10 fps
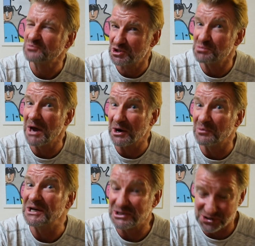It's
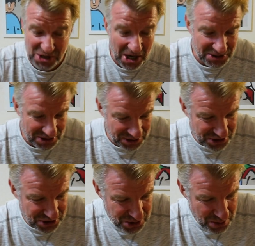better when it's dunked in the
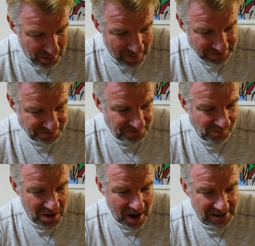soup.
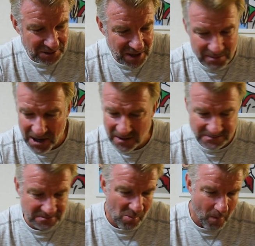Oh, way better.
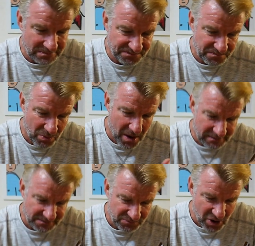
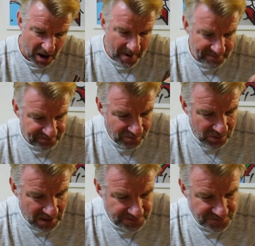Yeah,
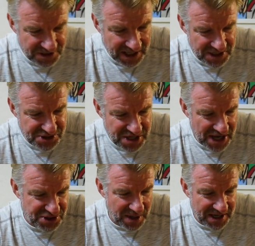you gotta
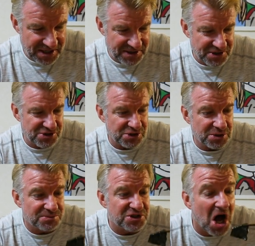saturate it in the
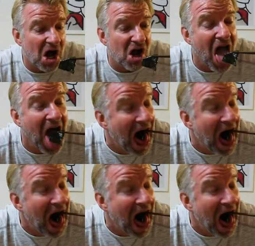soup stock.